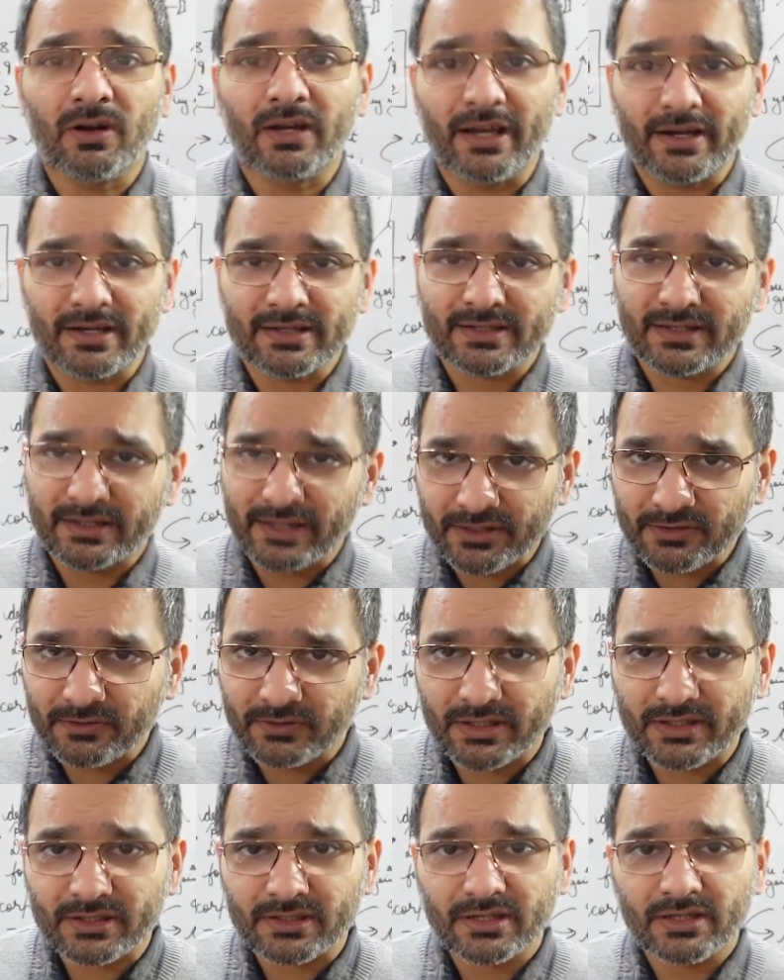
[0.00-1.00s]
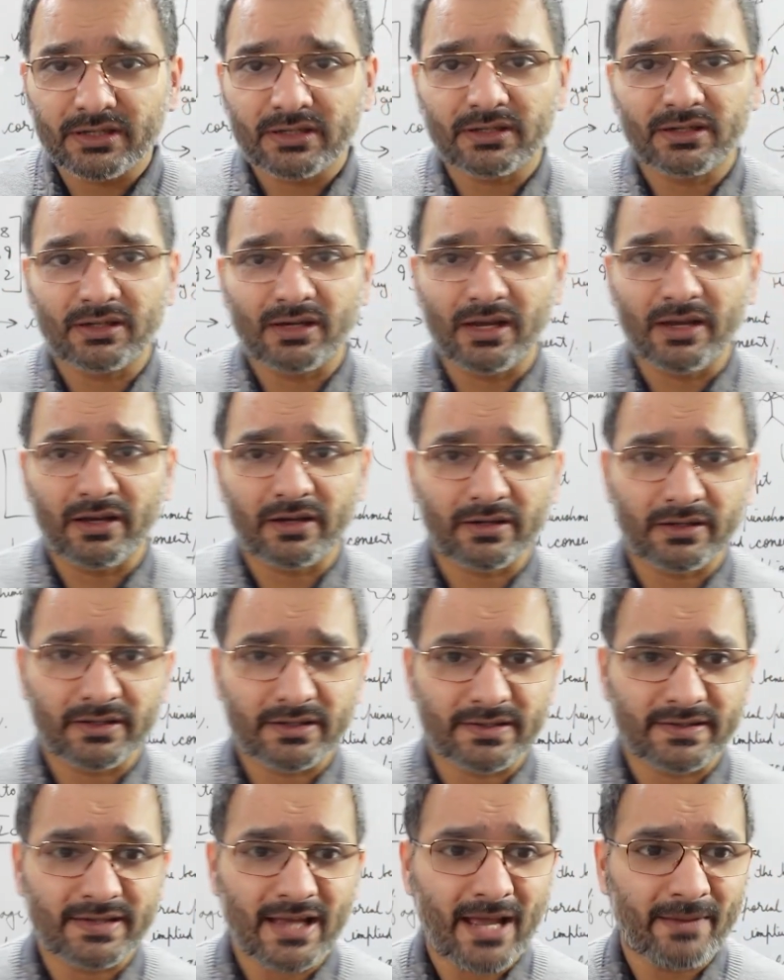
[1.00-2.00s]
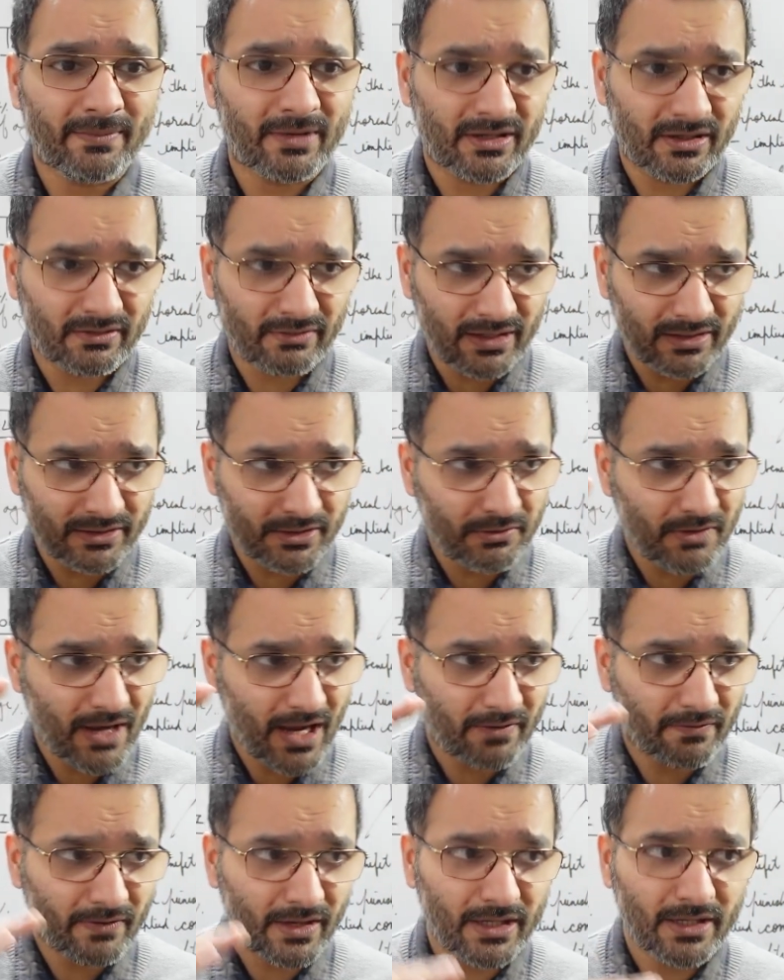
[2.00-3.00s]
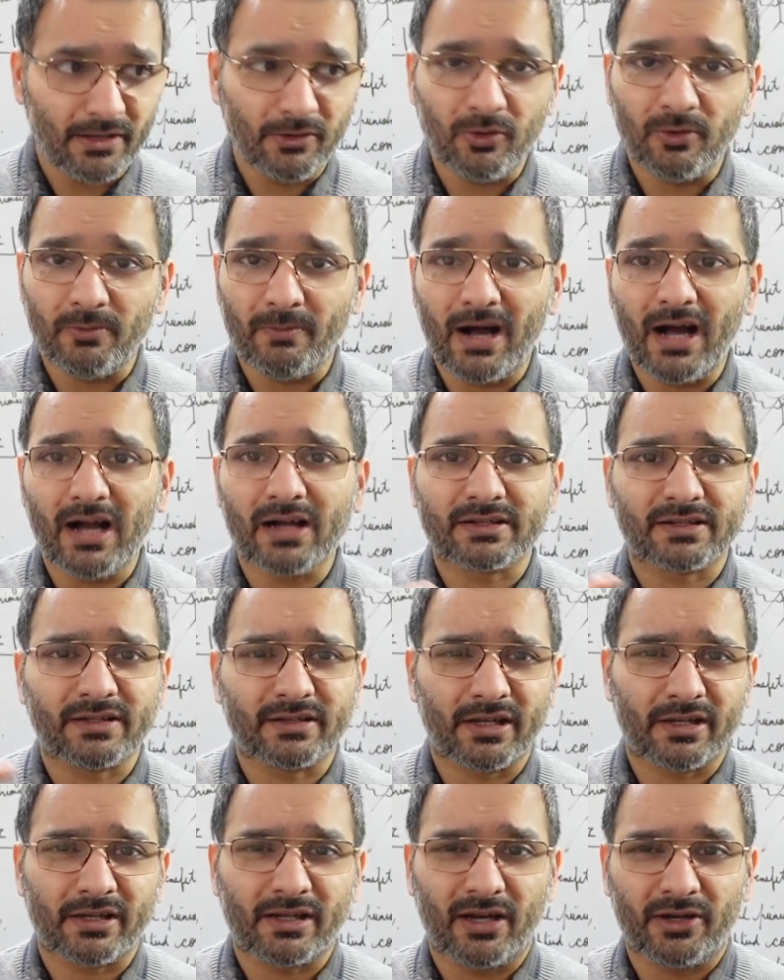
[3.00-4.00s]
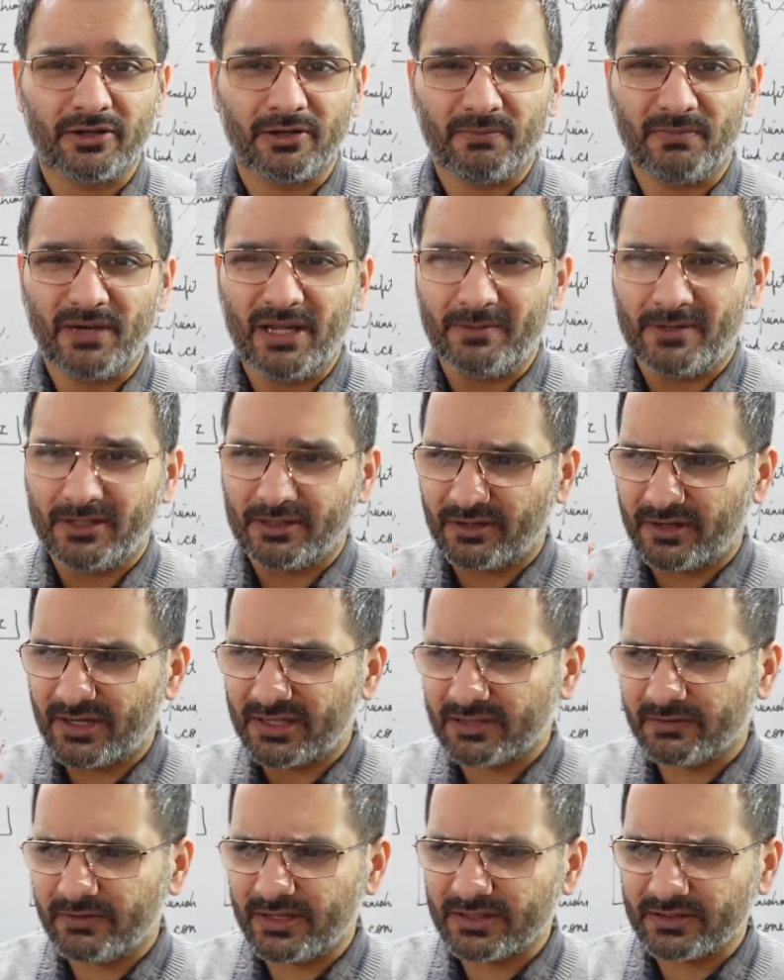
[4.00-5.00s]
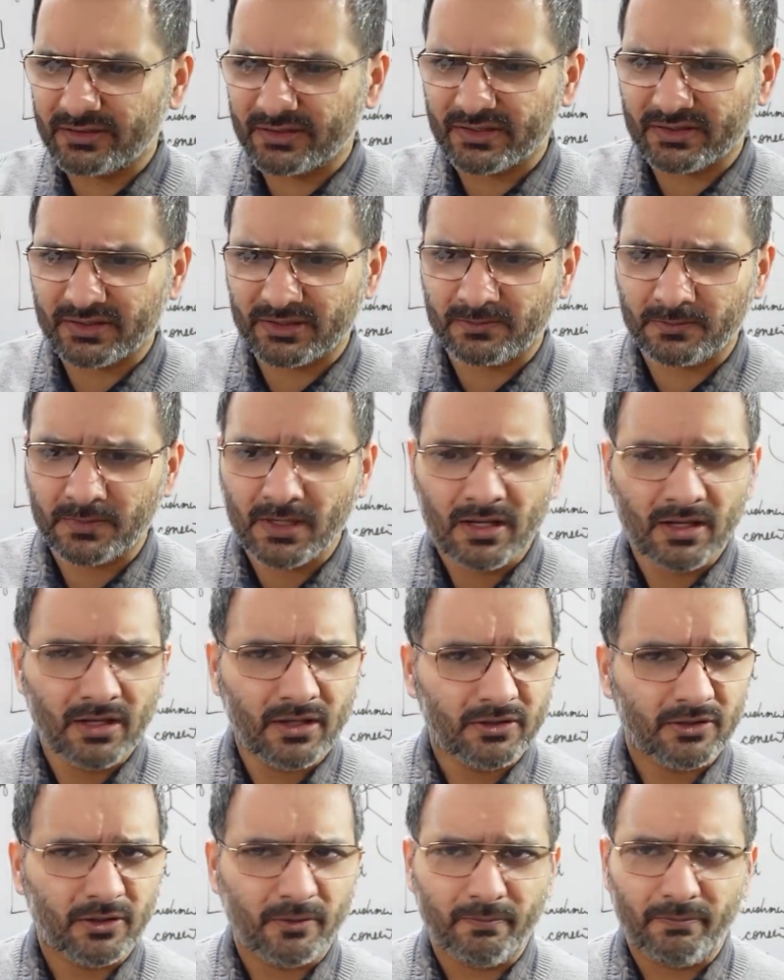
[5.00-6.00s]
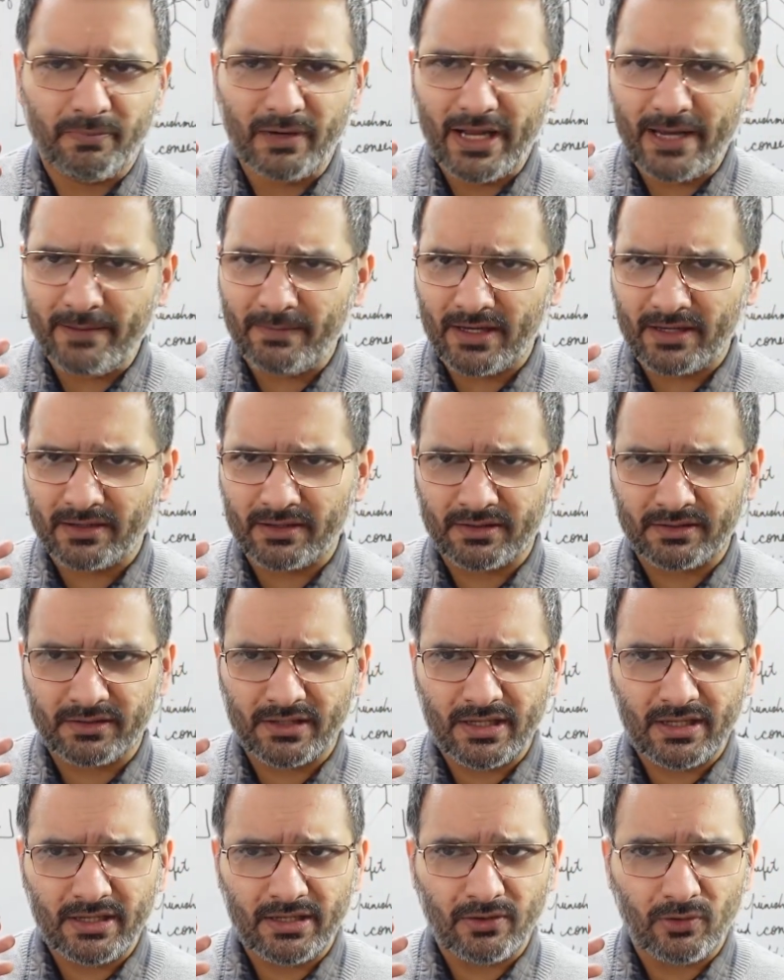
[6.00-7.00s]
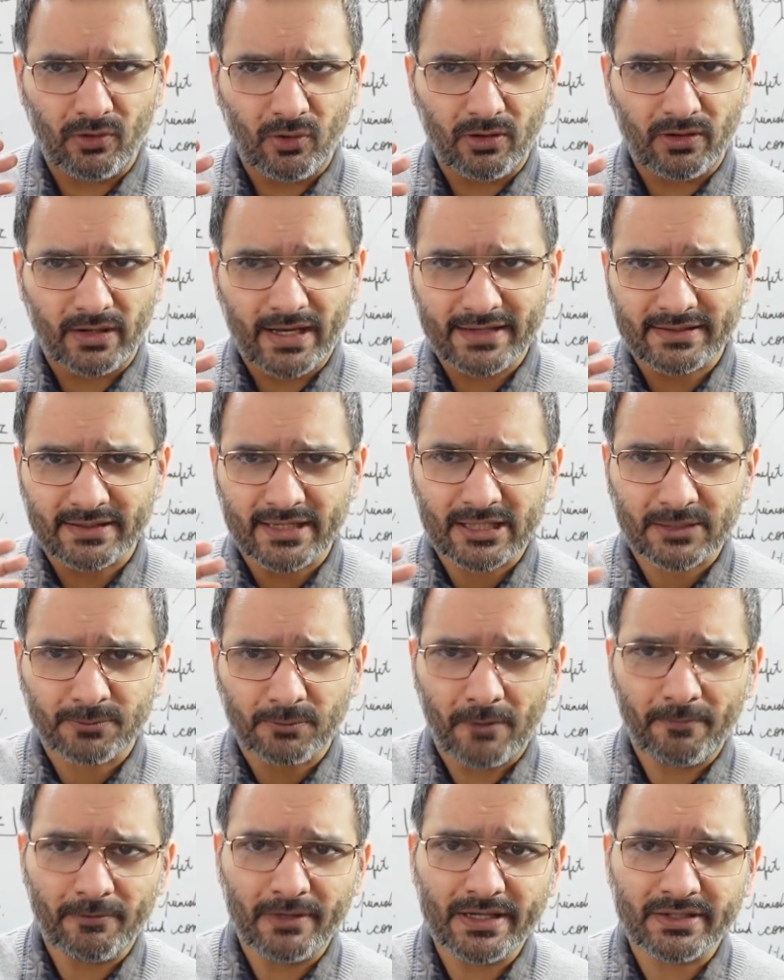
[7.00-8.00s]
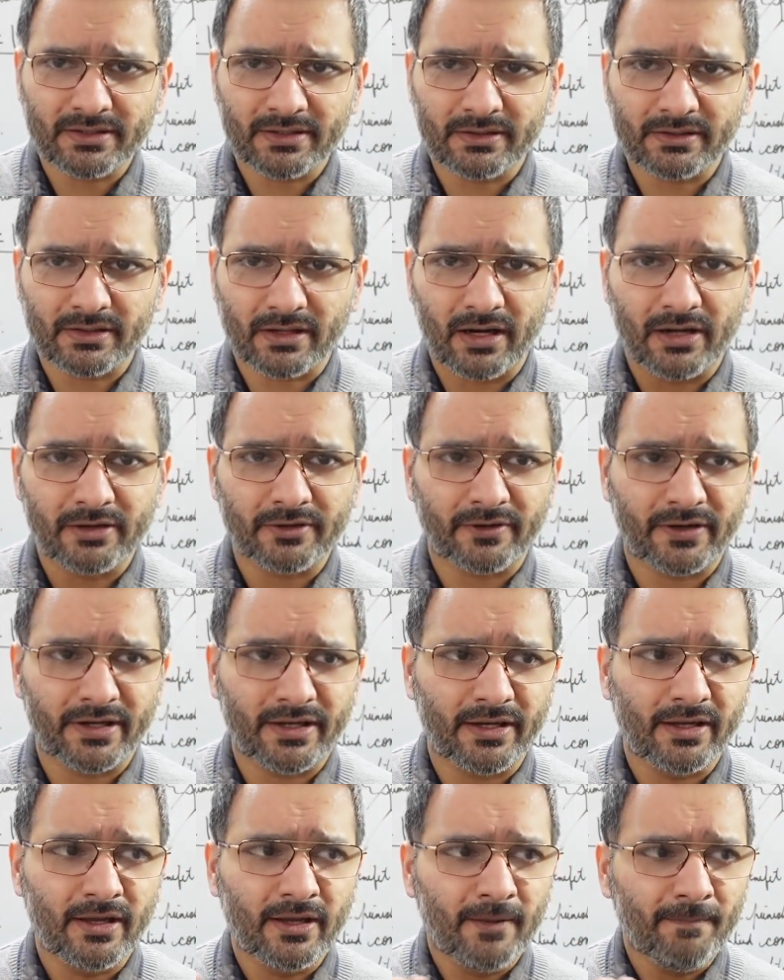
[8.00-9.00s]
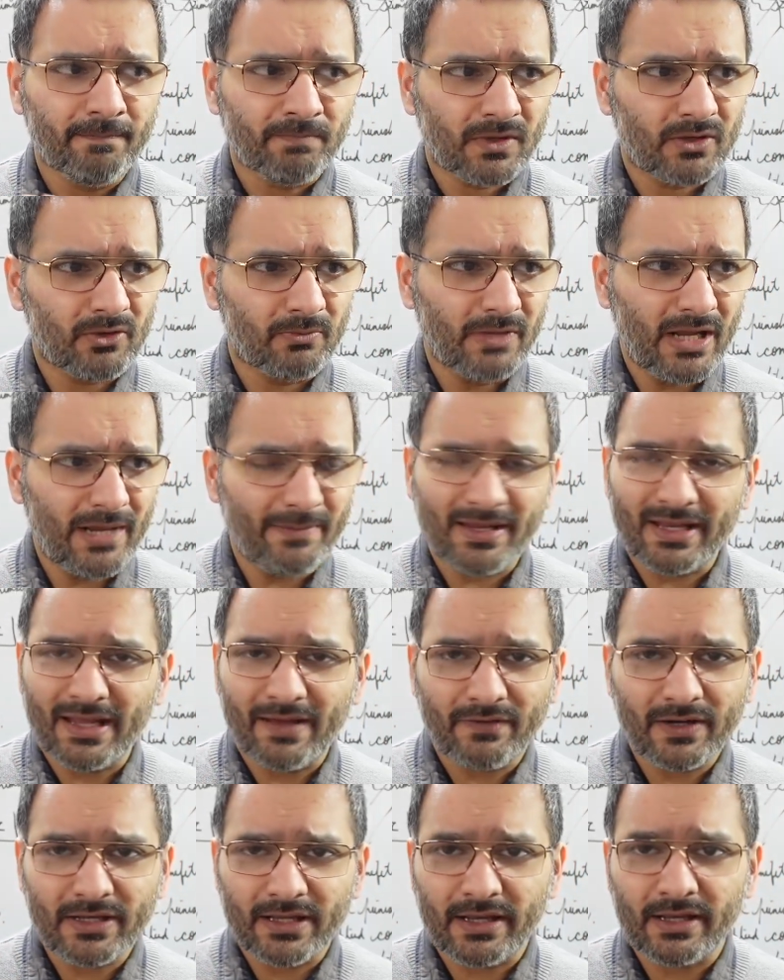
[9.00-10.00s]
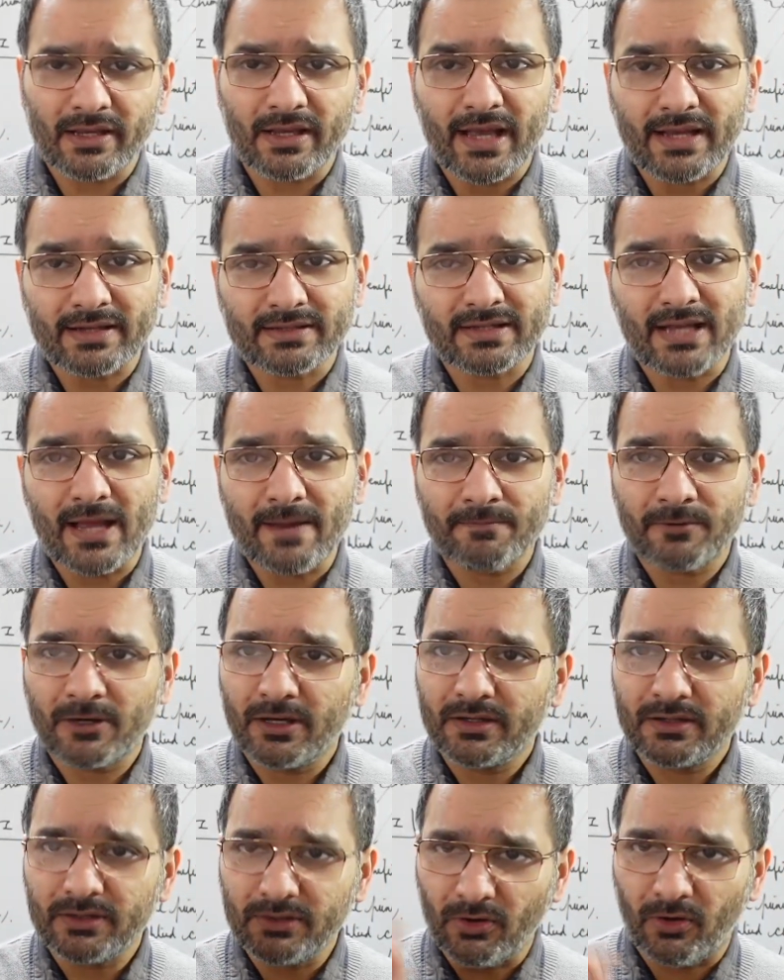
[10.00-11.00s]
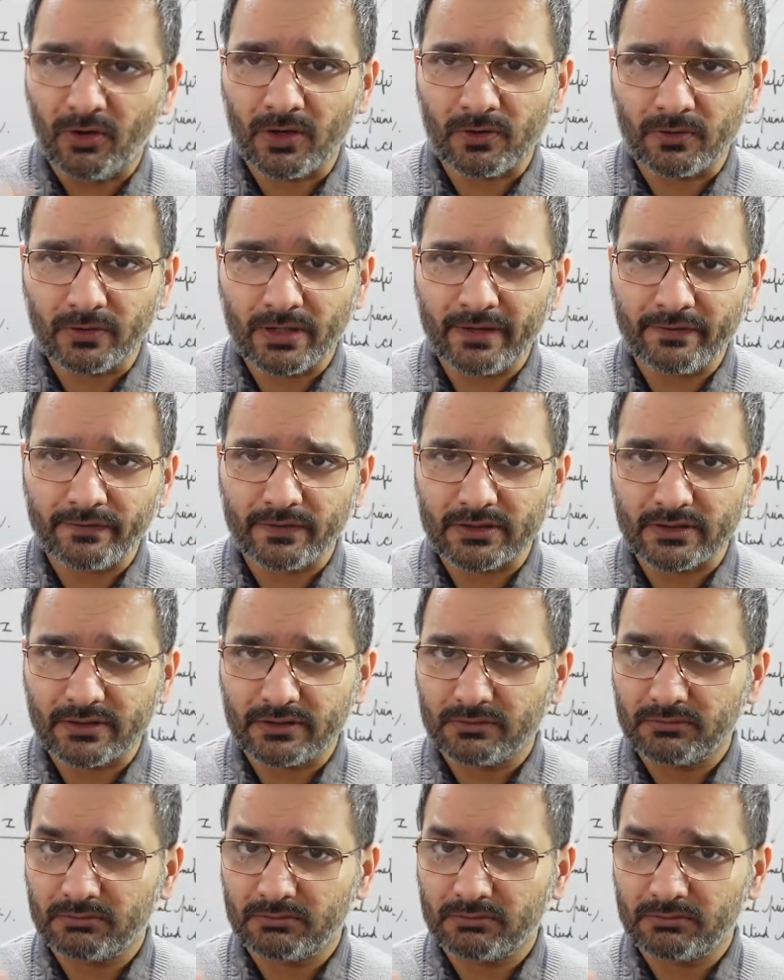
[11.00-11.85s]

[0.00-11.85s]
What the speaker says: Let us say that you didn't clear an exam, and well, you had very low marks, and then now you're blaming the reservation system, you're blaming the excess population in the country, you're blaming everything except your own effort.